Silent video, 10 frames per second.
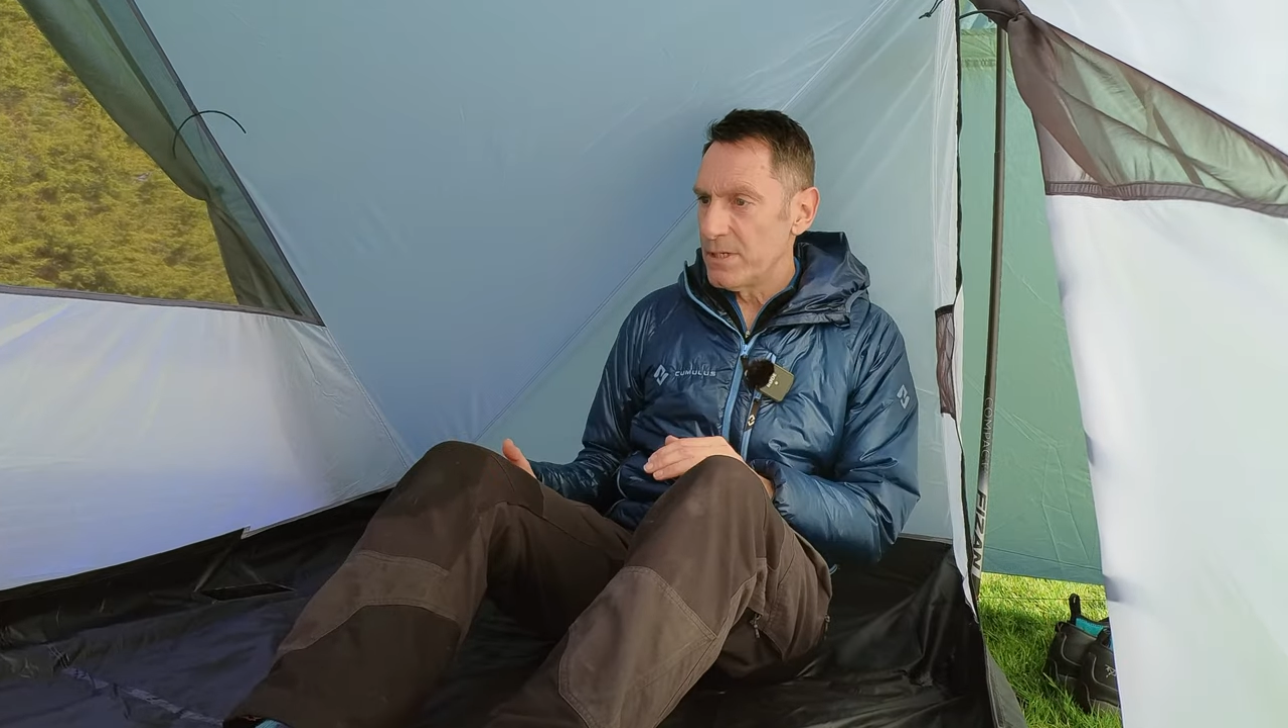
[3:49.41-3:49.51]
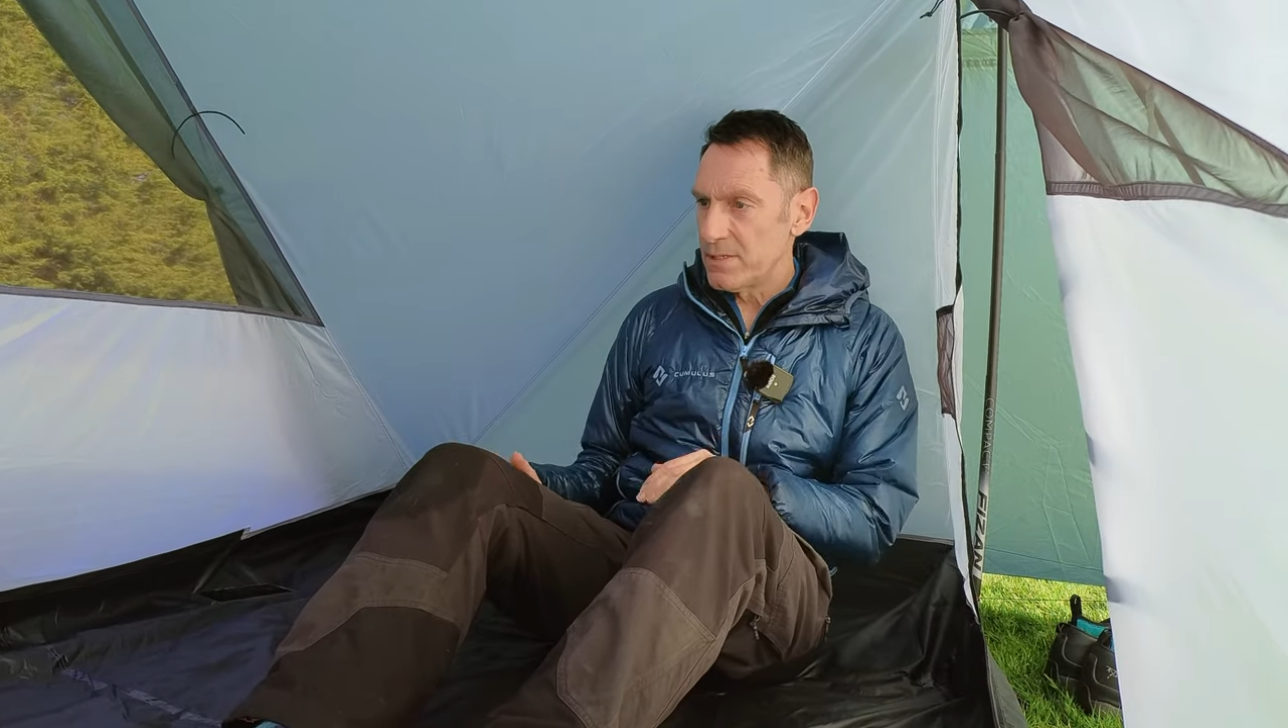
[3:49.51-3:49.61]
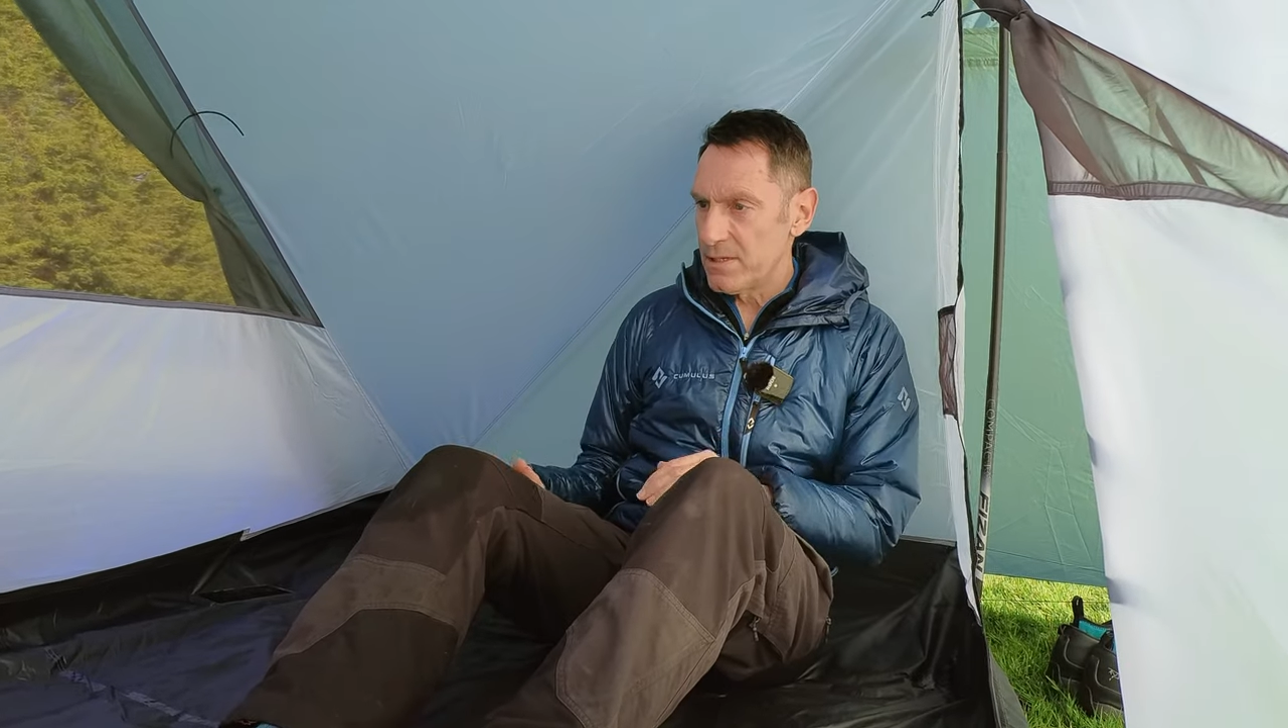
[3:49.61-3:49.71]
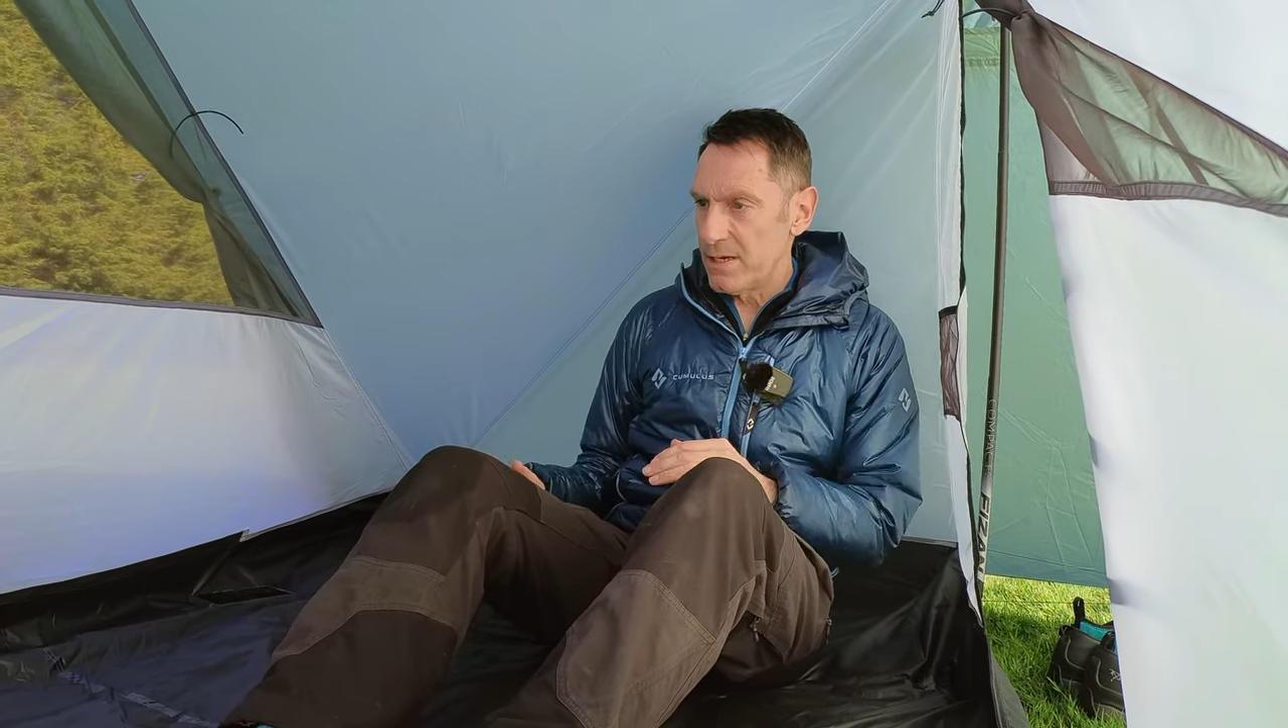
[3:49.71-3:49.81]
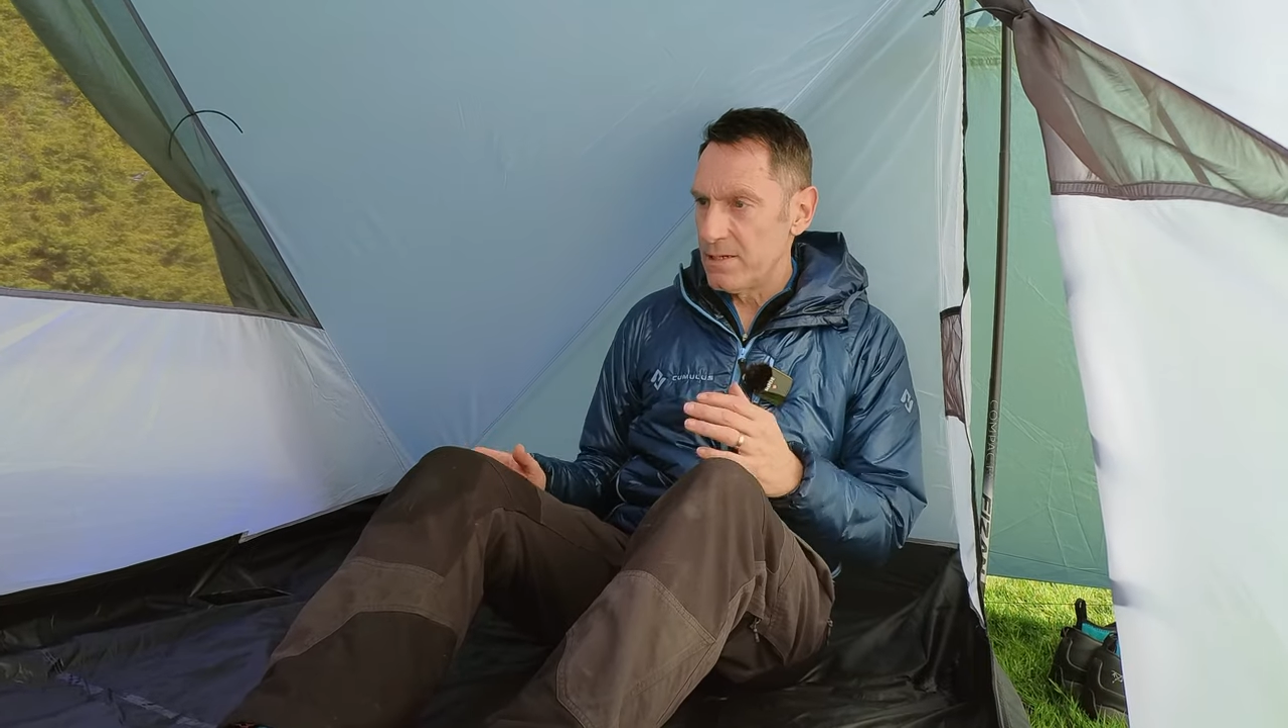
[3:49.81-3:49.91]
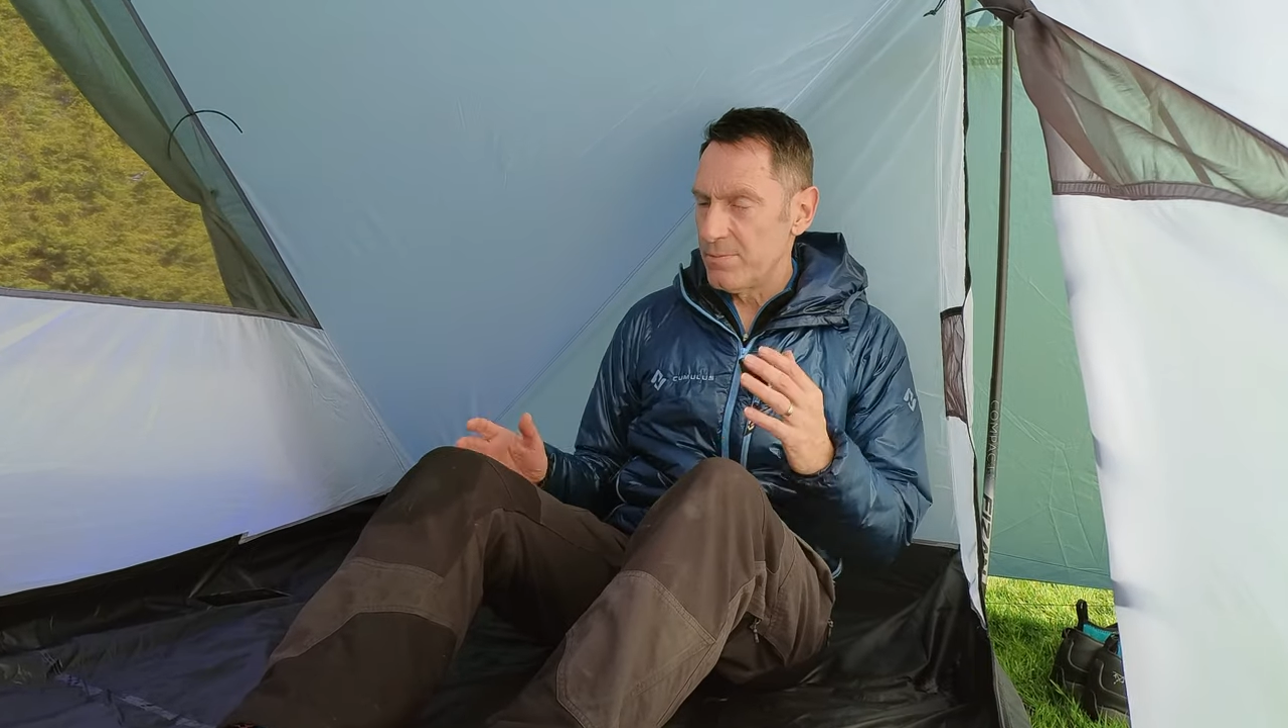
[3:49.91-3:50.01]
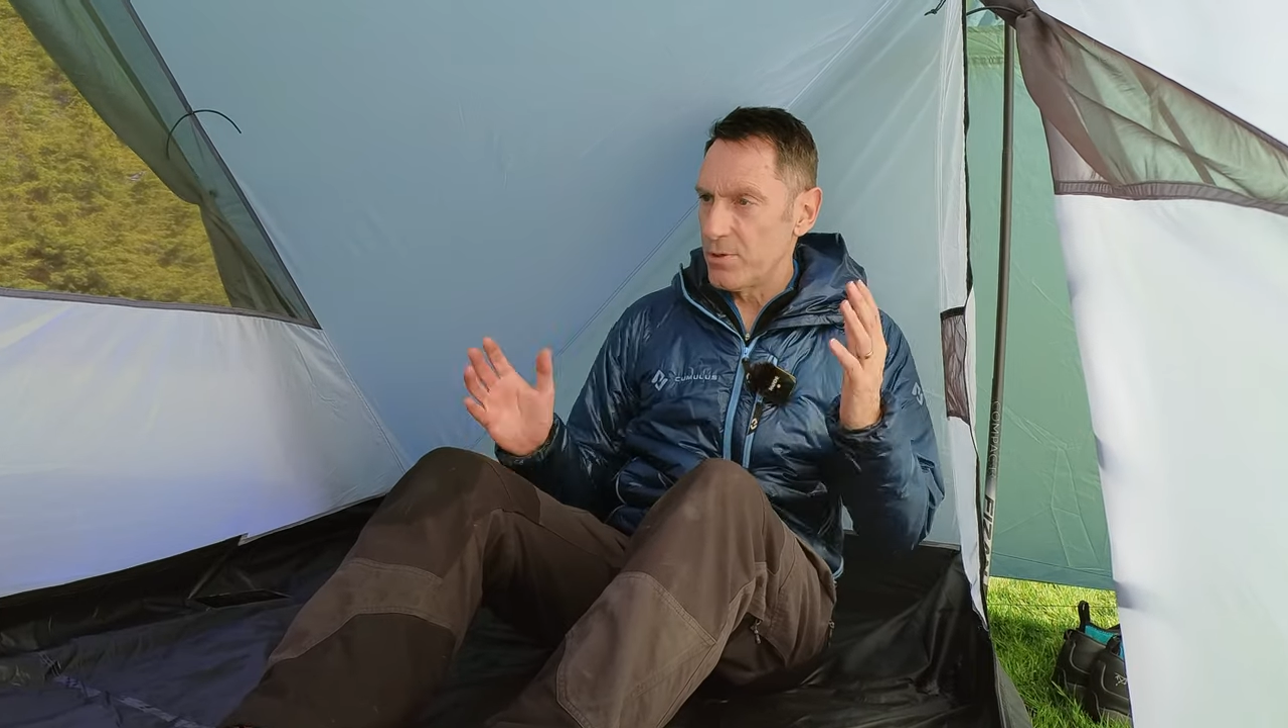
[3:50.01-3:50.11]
in this tent